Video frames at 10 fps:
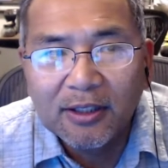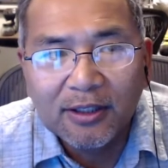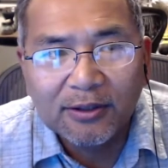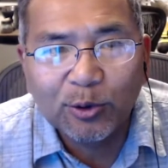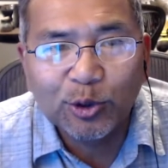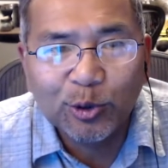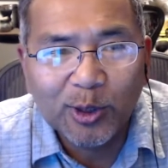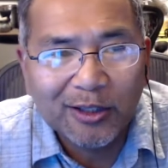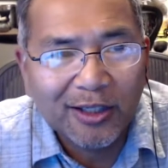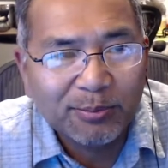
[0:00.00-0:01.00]
yours
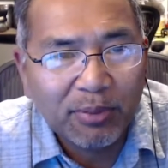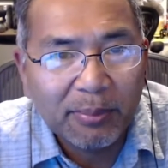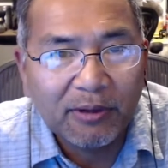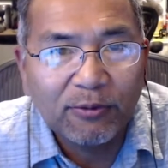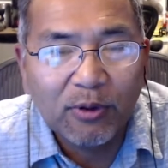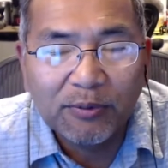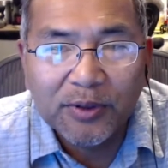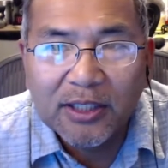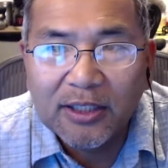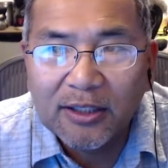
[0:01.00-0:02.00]
truly likes prepping for
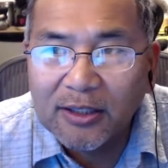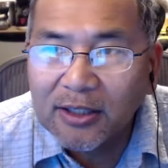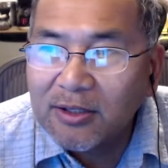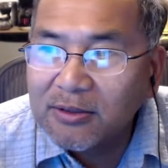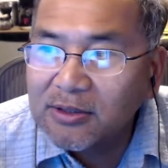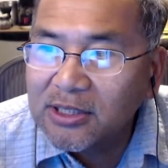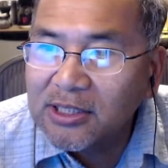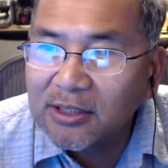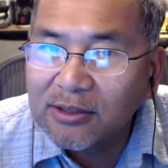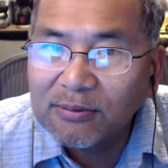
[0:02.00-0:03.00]
when hitting the
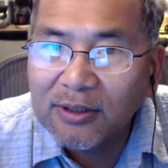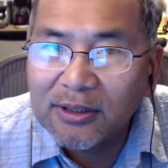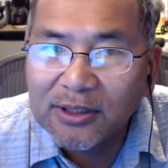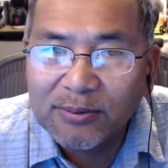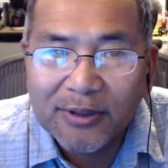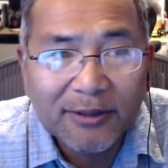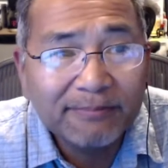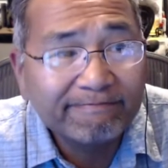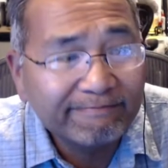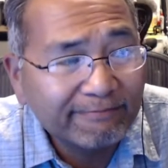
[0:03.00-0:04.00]
coast, as well as,
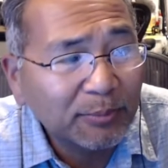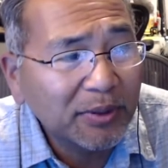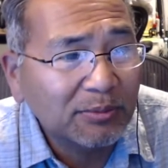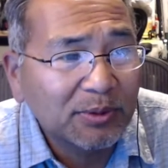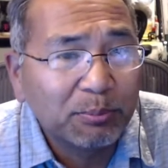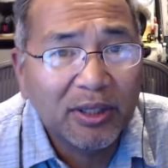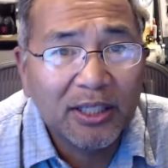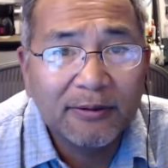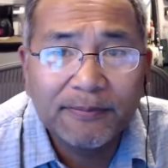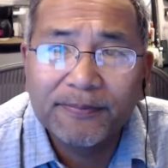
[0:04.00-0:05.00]
well, we'll pick up some
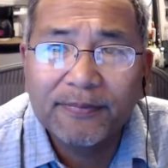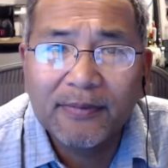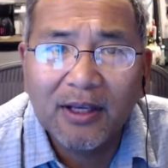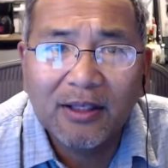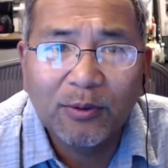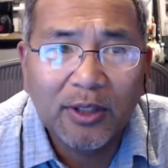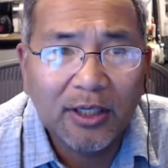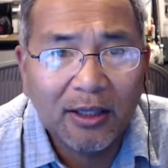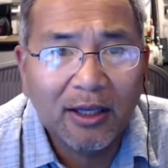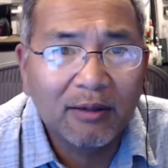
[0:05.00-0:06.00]
bait. I think we'll
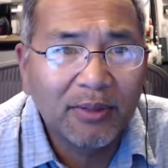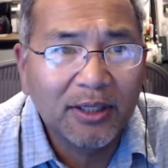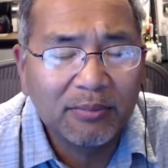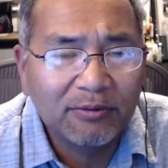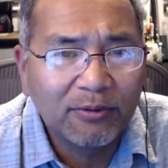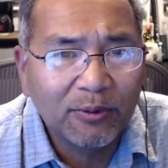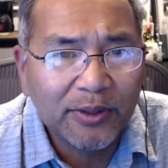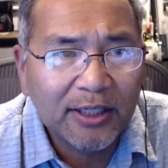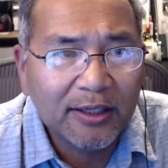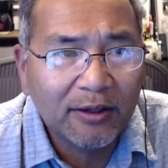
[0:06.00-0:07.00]
get a lot of bait before
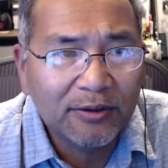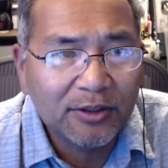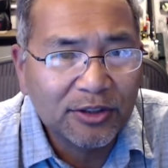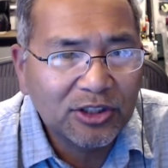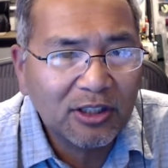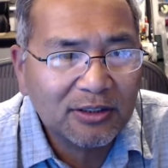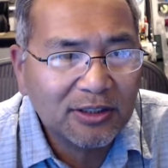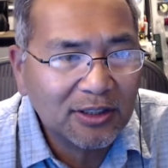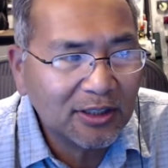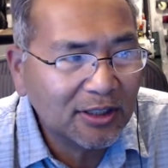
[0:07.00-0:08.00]
we head out there,
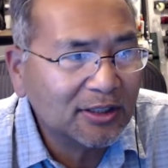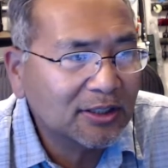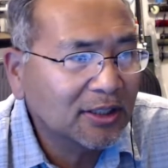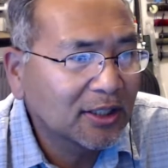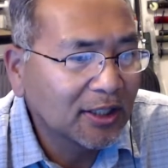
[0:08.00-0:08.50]
just in case.